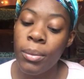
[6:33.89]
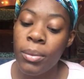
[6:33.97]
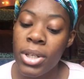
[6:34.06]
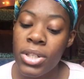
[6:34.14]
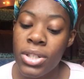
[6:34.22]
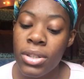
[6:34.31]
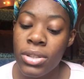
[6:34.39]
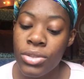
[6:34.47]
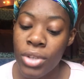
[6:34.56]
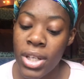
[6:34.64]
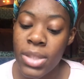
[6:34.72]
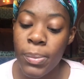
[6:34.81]
which
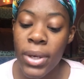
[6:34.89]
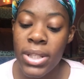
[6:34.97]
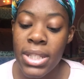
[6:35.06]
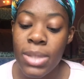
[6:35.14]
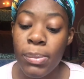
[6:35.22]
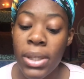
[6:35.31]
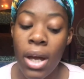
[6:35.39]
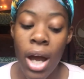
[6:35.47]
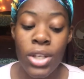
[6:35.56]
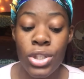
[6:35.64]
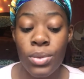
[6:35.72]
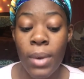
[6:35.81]
transports us
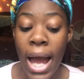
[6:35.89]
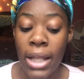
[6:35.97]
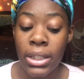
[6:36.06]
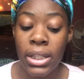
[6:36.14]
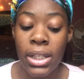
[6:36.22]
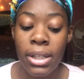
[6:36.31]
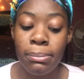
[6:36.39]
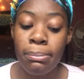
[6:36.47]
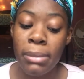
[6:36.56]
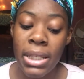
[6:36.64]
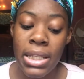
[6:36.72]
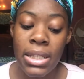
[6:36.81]
beyond duality,
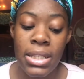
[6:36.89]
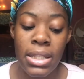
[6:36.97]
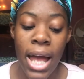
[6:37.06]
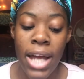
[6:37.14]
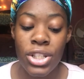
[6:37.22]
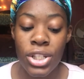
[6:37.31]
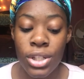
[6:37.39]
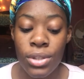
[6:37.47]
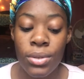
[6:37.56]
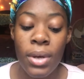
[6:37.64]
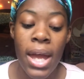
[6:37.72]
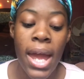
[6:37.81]
me slash you,